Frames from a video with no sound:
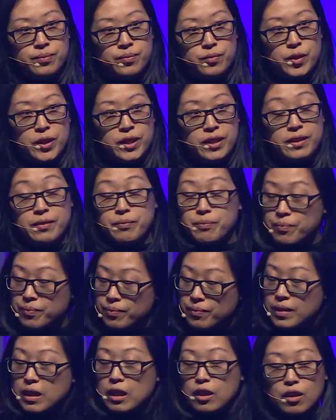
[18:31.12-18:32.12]
Right?
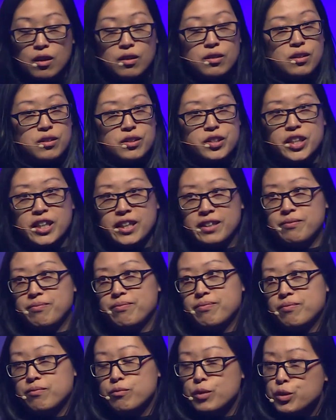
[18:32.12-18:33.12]
A long, long chat.
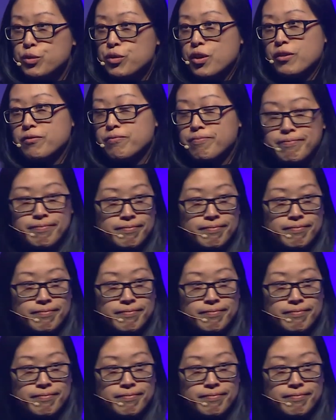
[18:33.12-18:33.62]
What's wrong?